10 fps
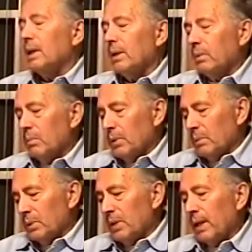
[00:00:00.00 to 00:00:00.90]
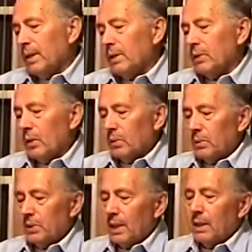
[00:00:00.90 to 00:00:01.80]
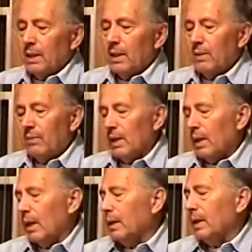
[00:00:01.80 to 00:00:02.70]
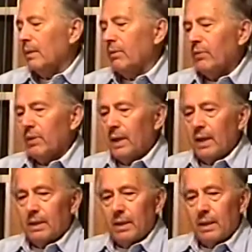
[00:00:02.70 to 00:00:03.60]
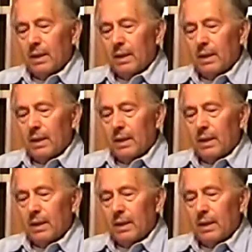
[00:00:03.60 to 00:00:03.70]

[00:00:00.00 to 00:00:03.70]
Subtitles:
Sunday, it was Sunday, so it was Sunday evening, and I'll never forget.